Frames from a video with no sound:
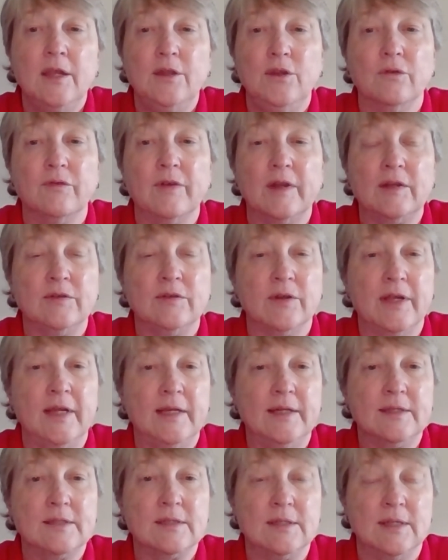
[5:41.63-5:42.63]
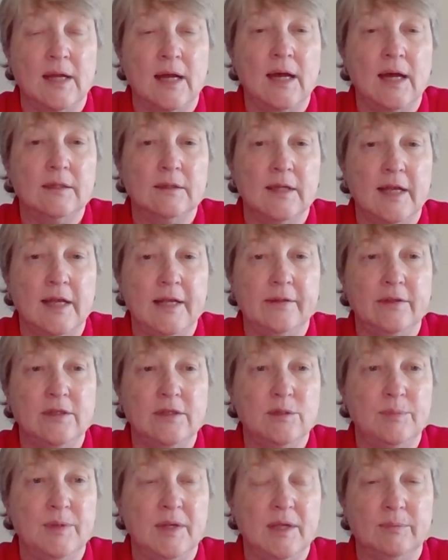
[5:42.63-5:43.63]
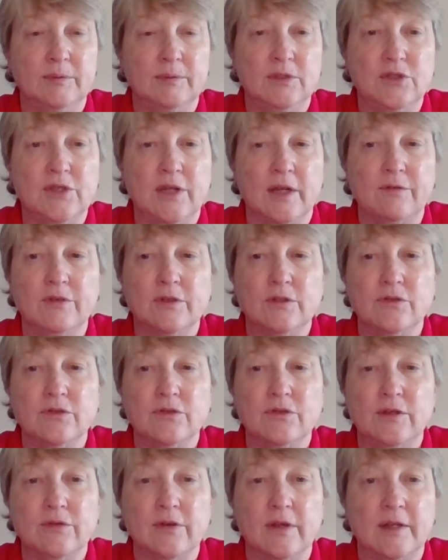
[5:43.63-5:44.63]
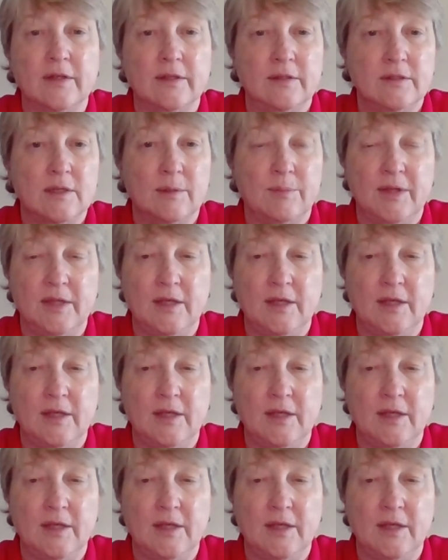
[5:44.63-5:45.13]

Your veterinarian is not likely to be able to check for Tritrich and some of